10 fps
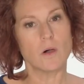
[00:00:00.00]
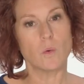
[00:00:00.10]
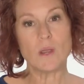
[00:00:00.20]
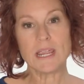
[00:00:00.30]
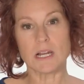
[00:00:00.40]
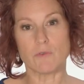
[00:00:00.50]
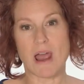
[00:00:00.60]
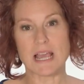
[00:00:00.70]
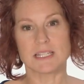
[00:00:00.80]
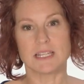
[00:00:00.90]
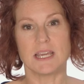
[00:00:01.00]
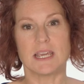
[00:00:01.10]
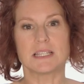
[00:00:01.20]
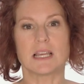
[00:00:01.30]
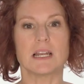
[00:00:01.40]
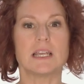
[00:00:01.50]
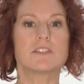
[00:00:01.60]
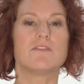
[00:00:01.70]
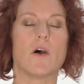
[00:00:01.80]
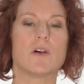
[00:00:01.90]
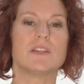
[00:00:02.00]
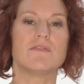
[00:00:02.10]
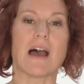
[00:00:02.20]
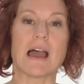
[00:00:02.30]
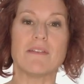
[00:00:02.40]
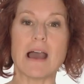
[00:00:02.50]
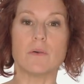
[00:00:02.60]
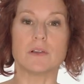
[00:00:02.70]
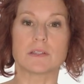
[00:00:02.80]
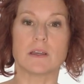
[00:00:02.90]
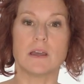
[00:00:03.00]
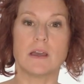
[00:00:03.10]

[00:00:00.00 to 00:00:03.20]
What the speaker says: Weekly rest is at least 45 hours,